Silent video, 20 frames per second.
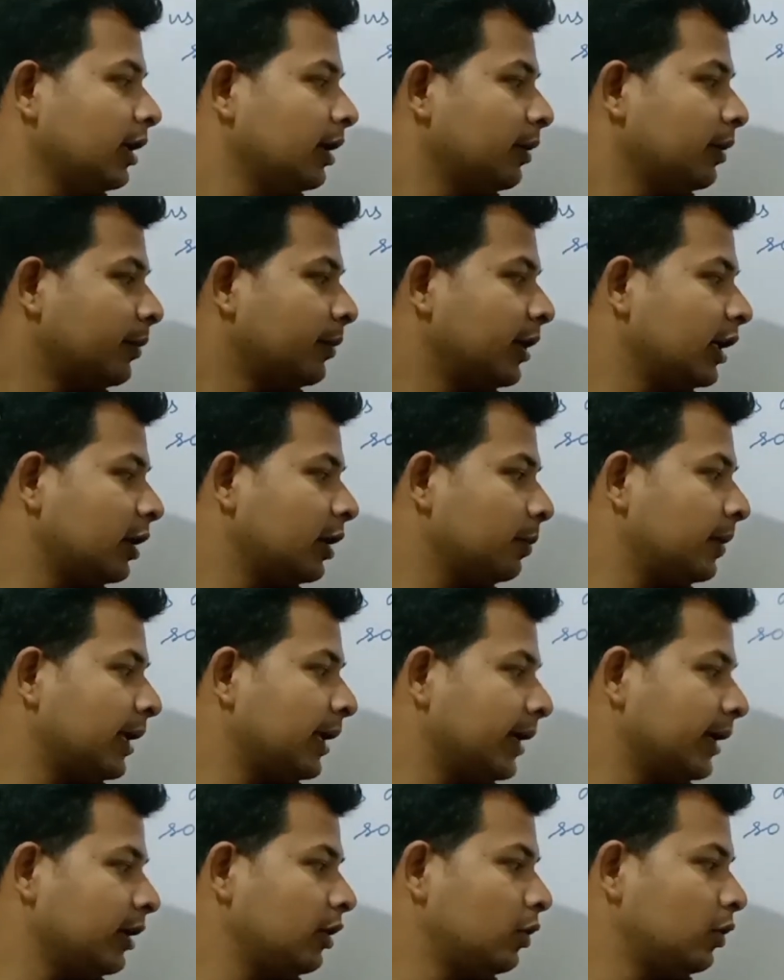
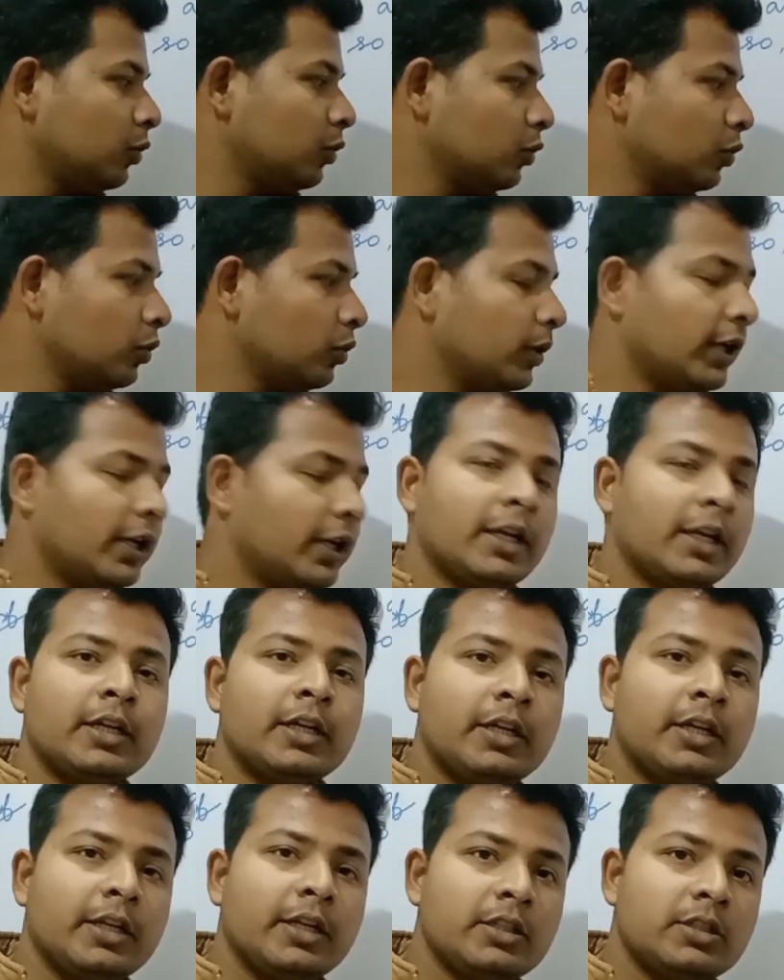Similarly,
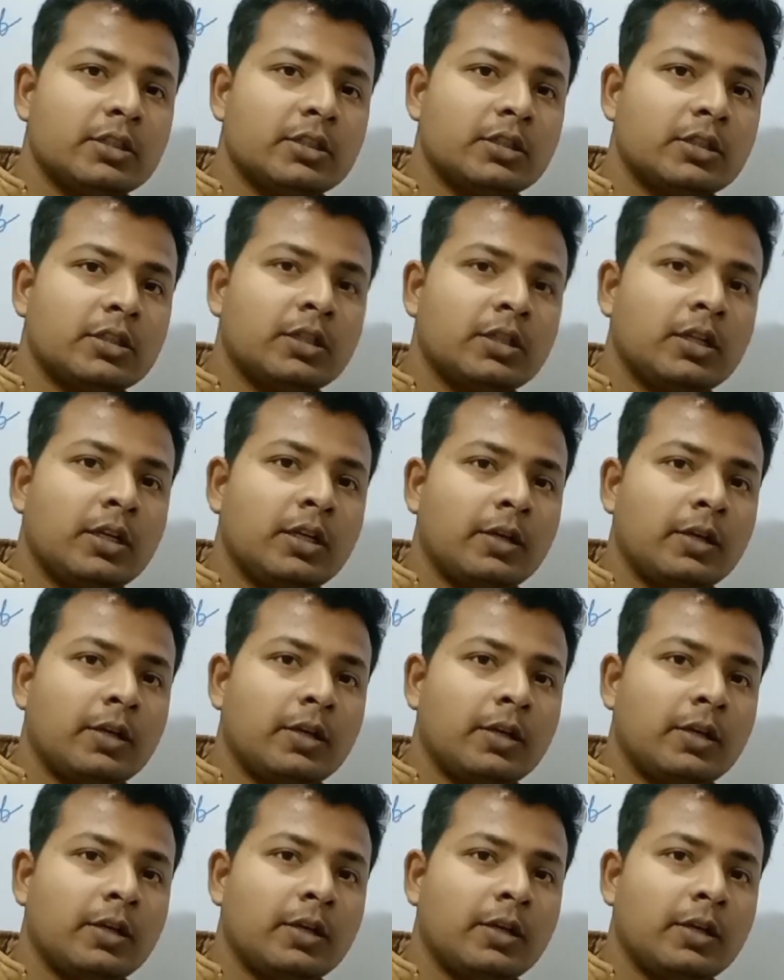multiplying 2